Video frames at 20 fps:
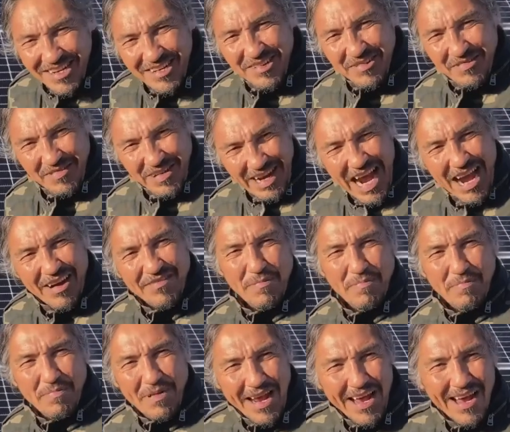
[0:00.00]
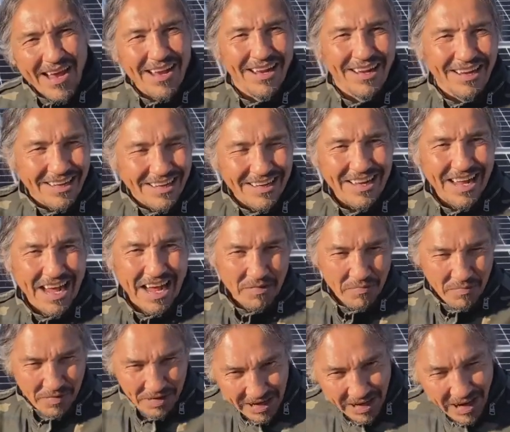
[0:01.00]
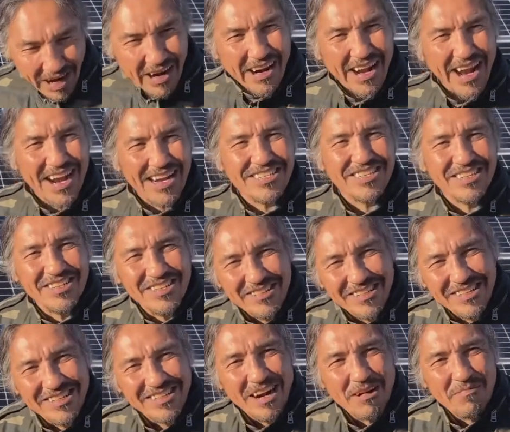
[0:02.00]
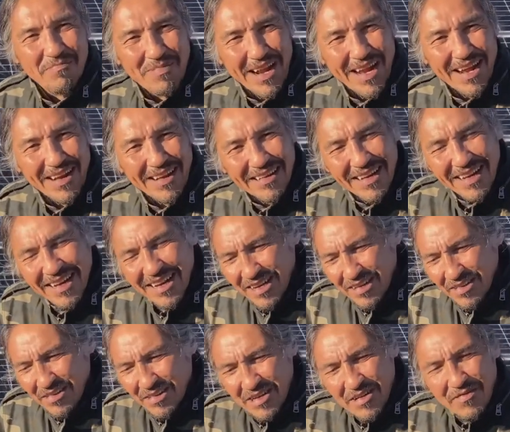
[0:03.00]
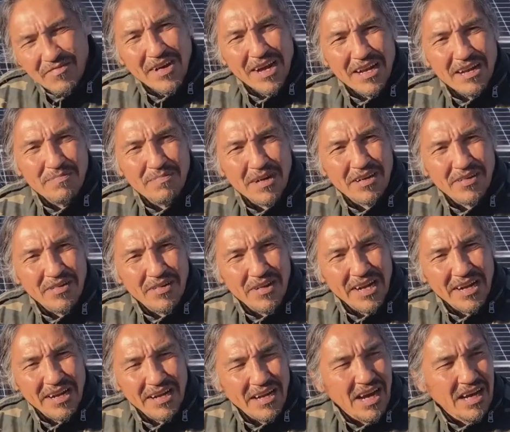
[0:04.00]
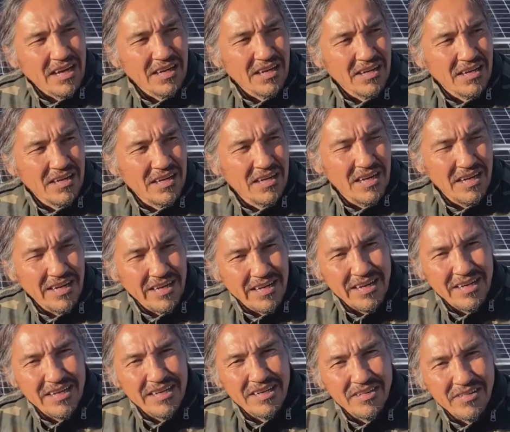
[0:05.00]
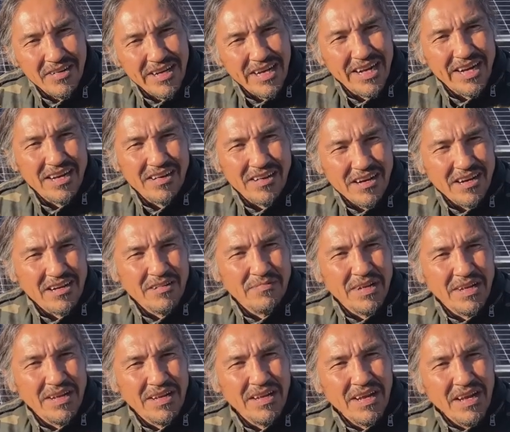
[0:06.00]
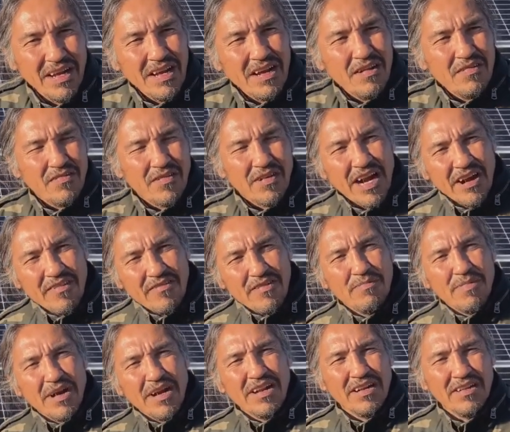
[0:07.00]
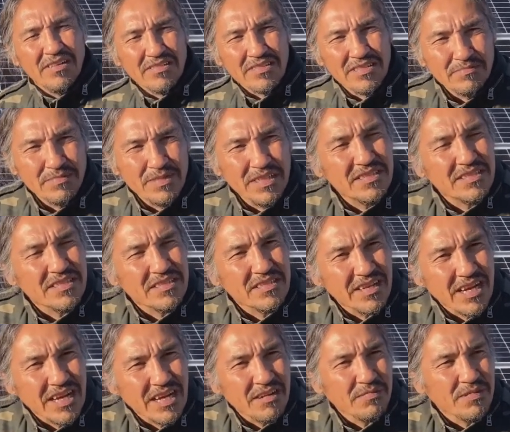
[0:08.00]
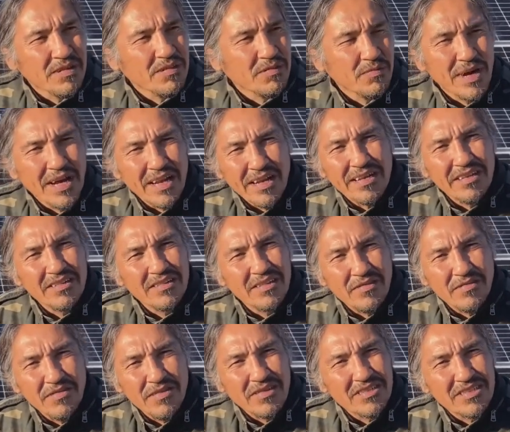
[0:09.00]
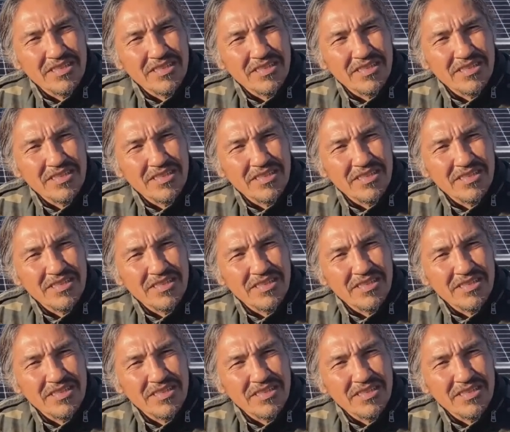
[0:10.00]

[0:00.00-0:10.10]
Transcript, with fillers: We have a plan and we are executing our plan to develop a clean, a clean green economy for everybody to be sustainable well into the future